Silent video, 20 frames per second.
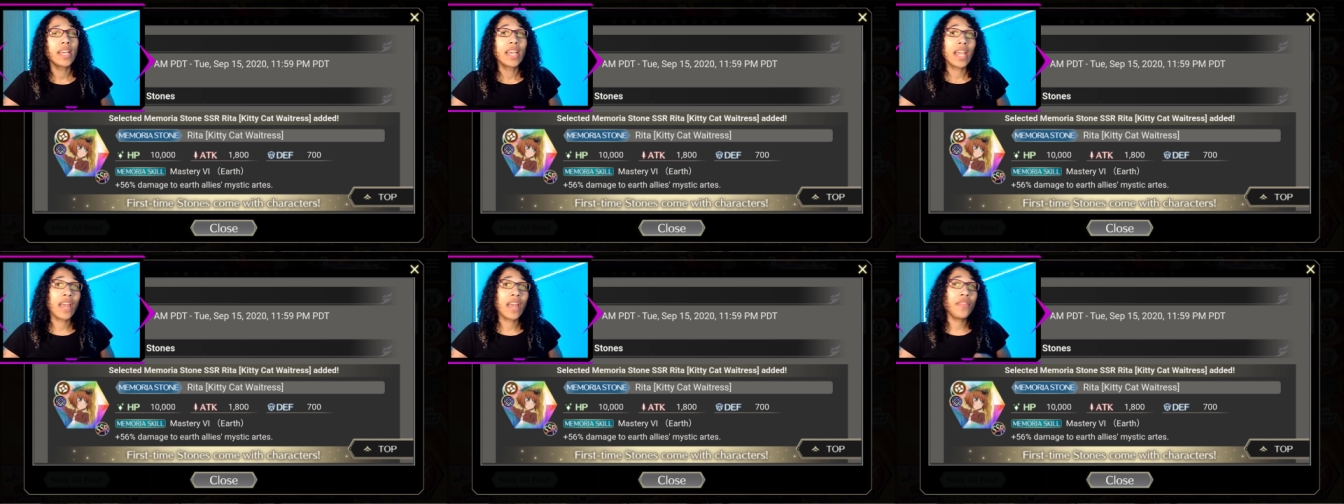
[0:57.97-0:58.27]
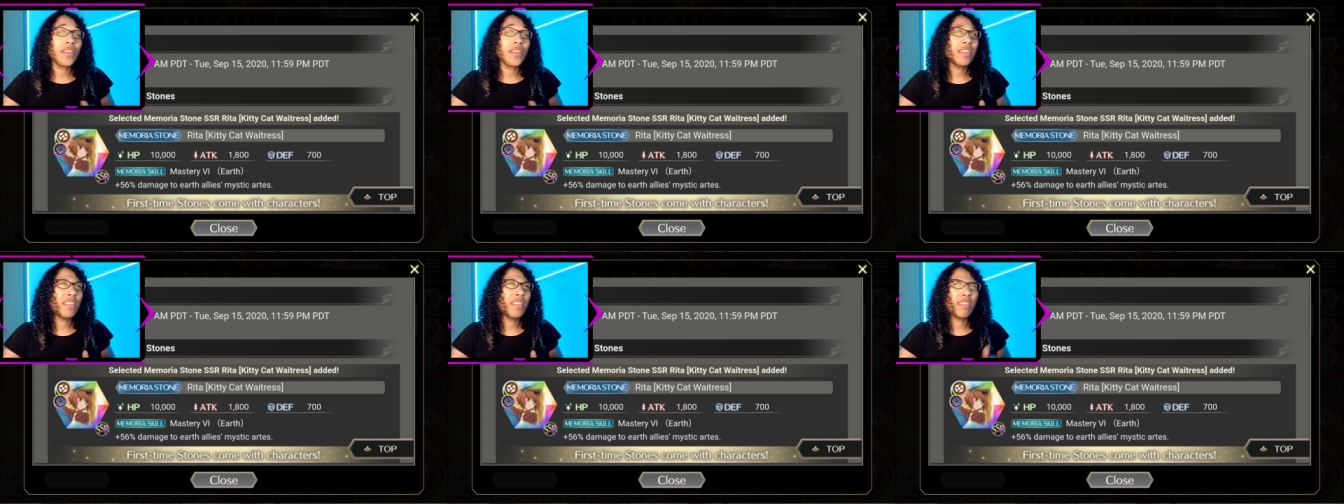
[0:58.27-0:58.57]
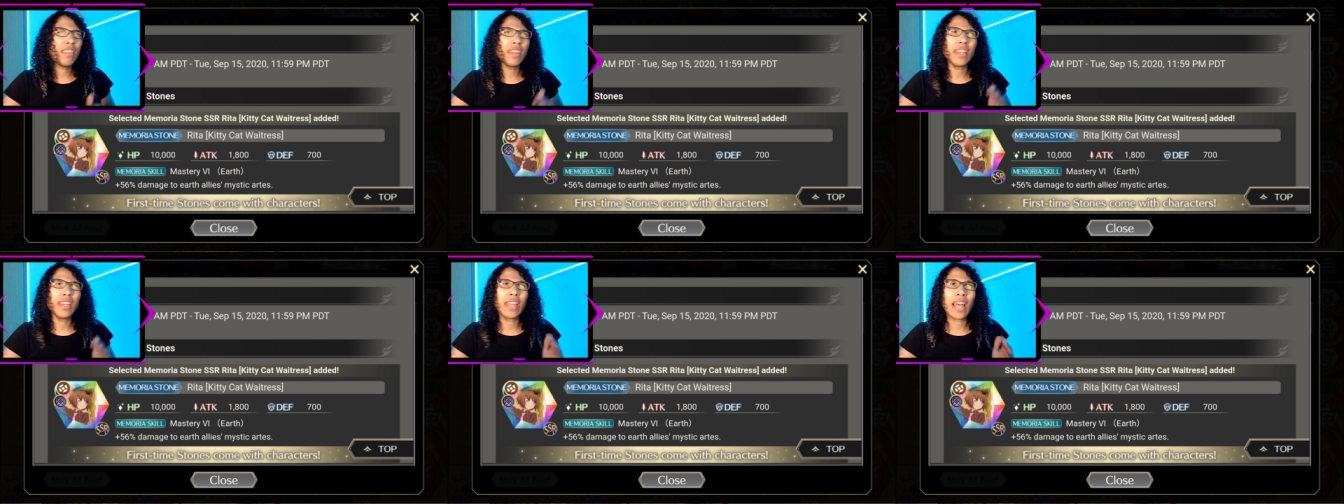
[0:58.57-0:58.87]
And this
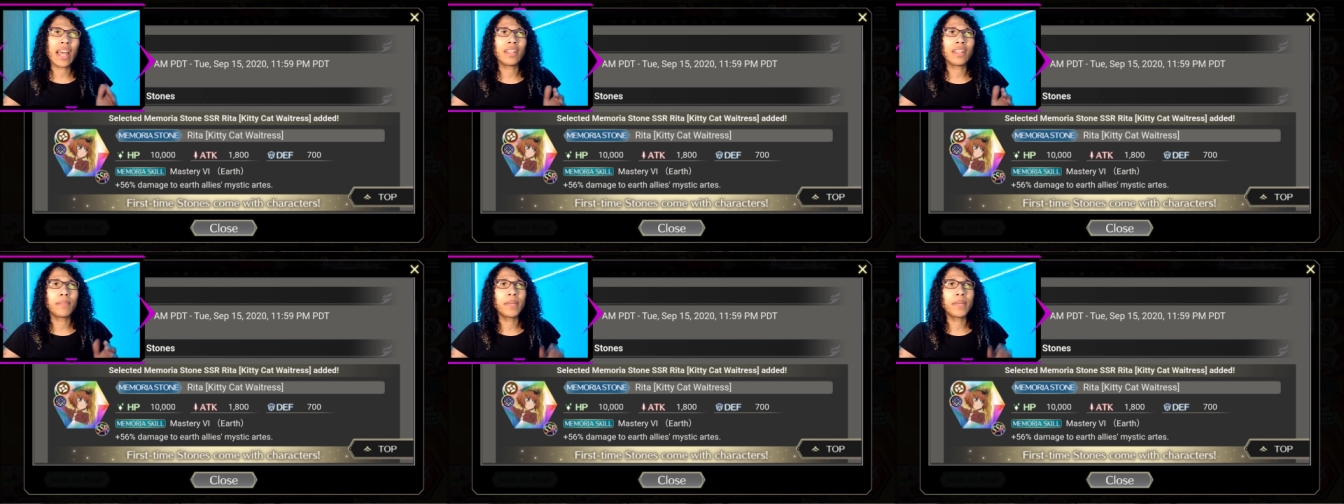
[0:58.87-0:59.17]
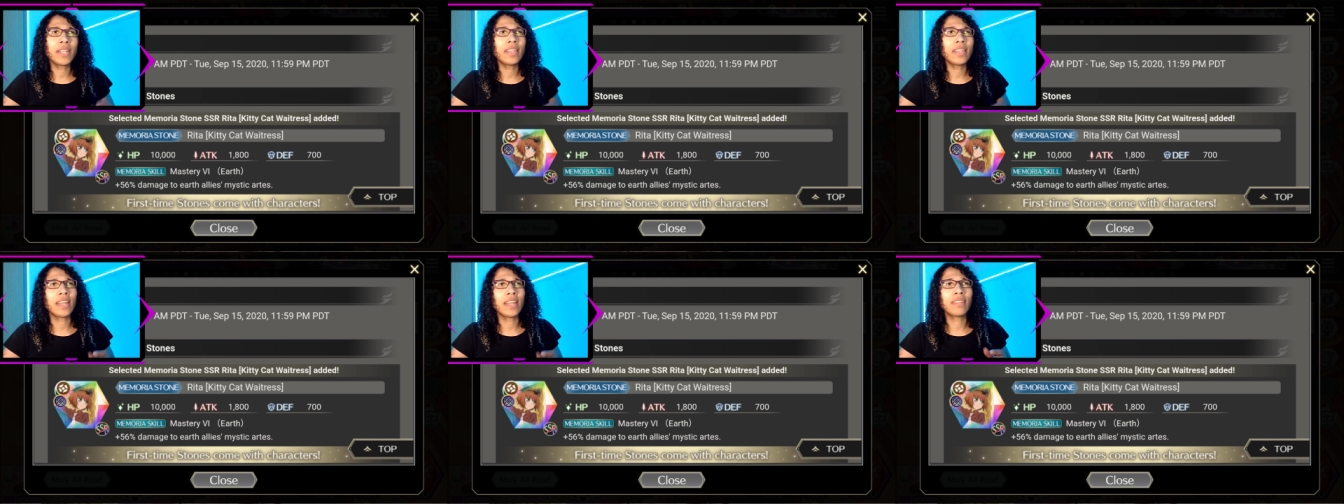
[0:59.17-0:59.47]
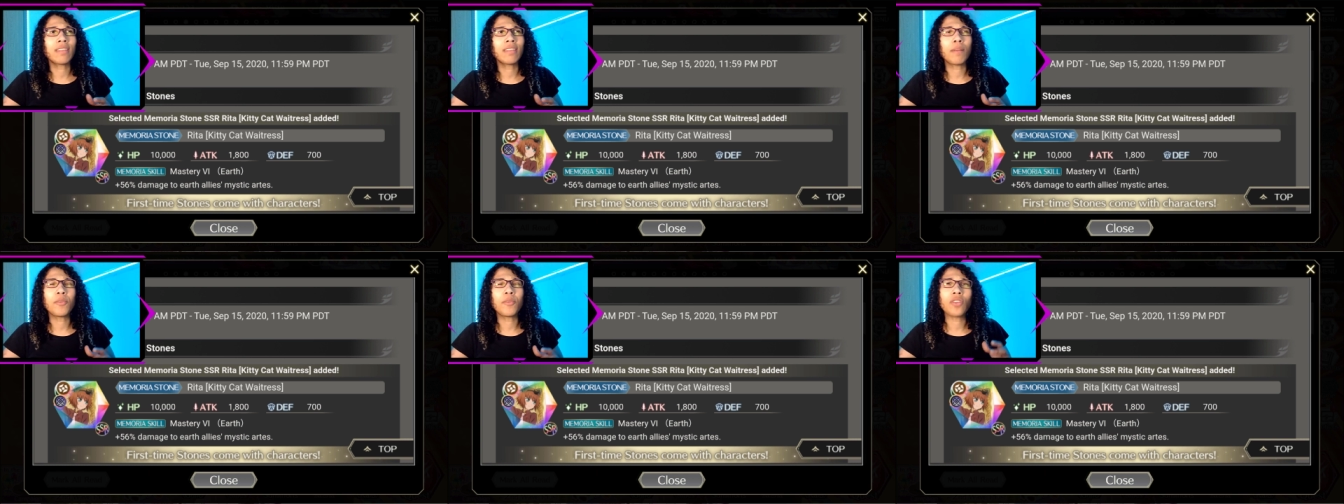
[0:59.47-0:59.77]
is in an element that
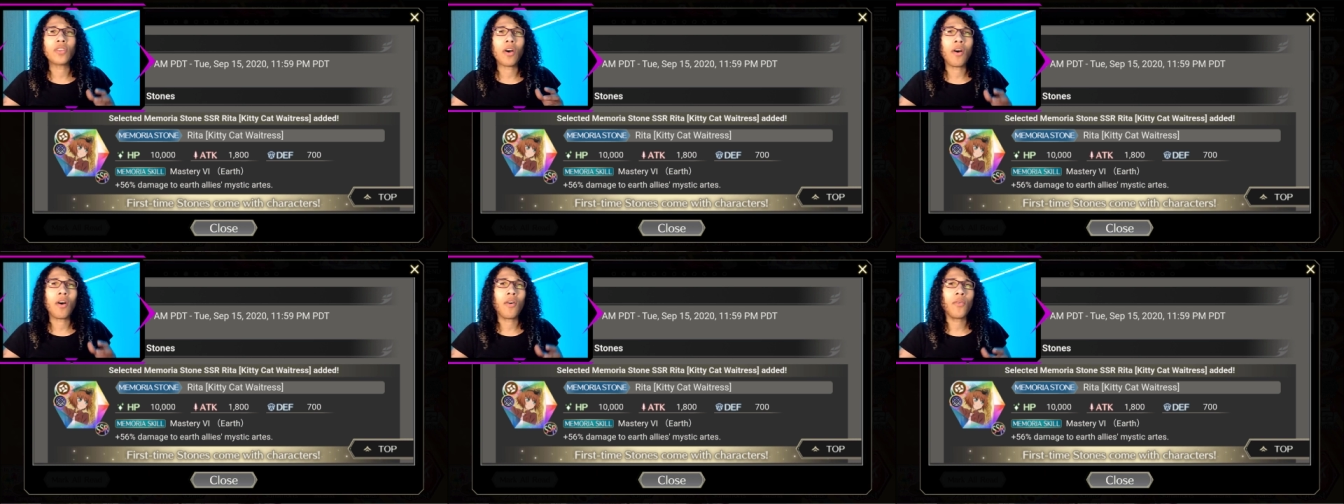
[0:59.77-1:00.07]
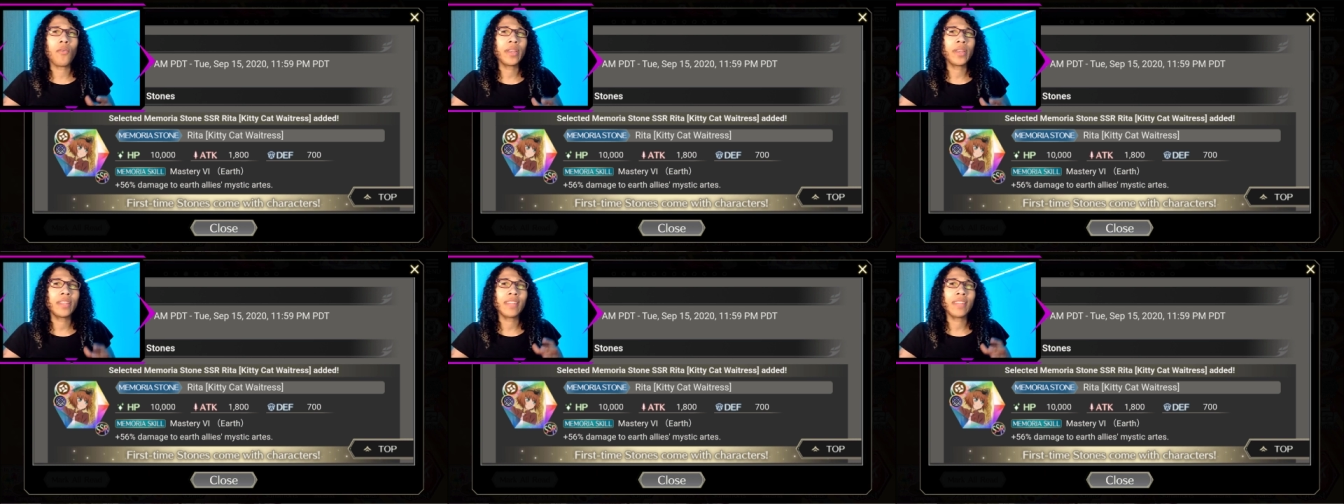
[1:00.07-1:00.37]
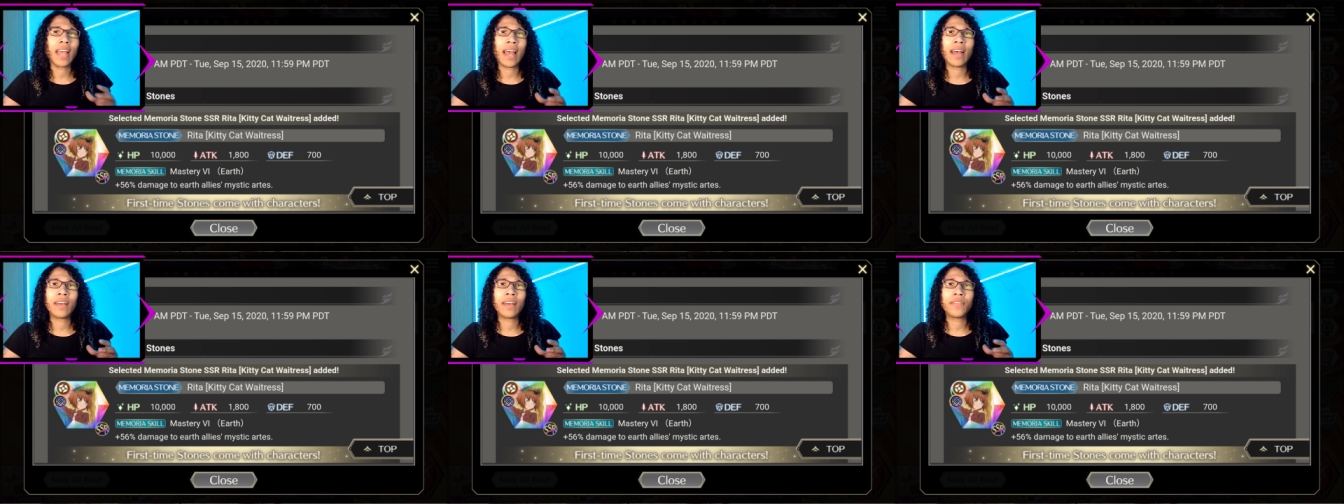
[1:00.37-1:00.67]
is almost always
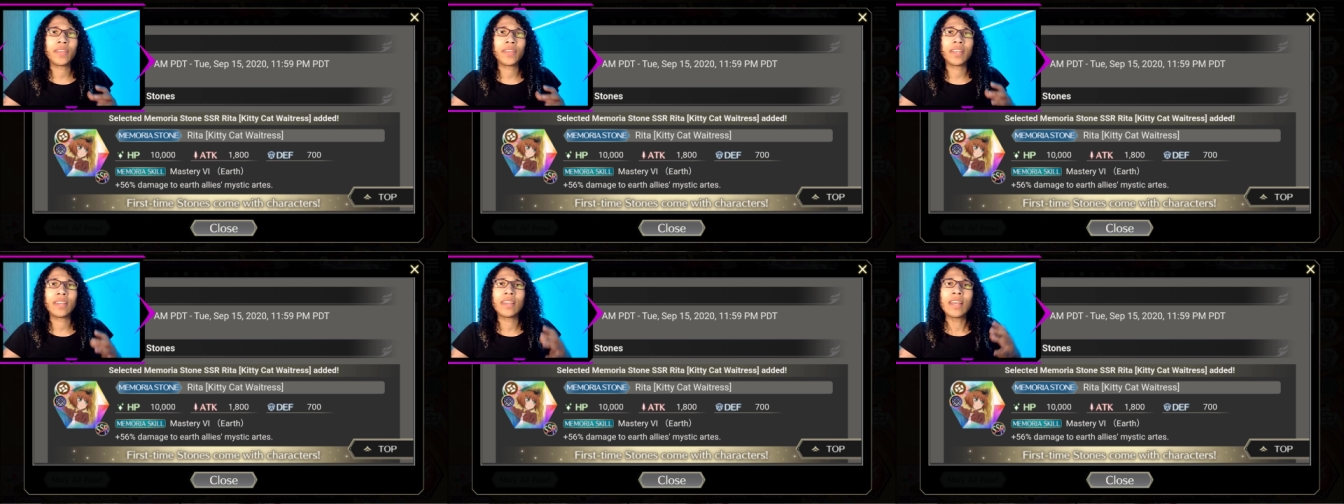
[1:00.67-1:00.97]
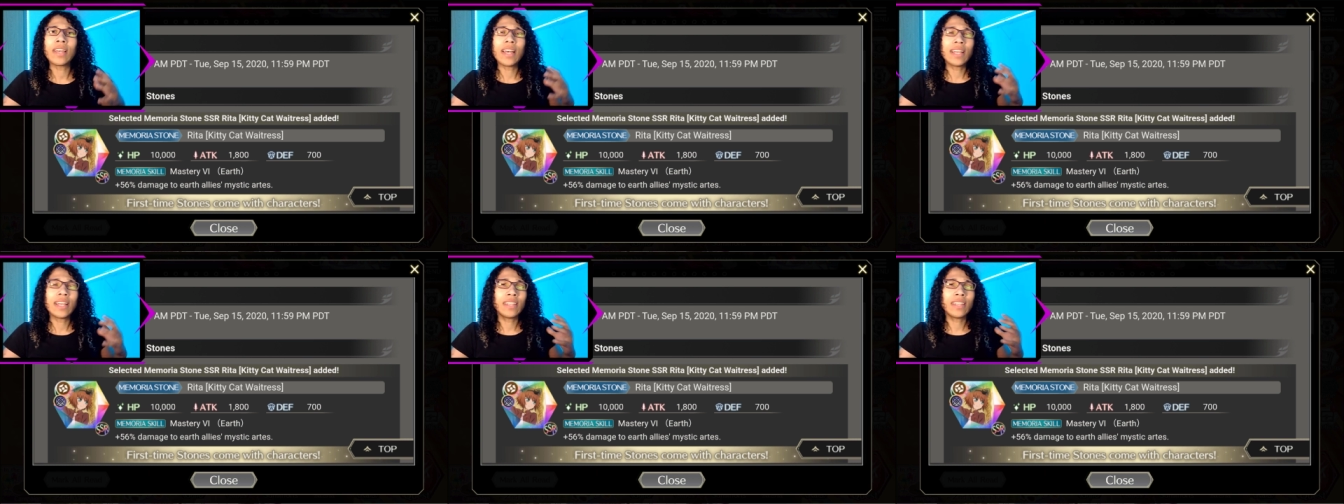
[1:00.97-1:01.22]
having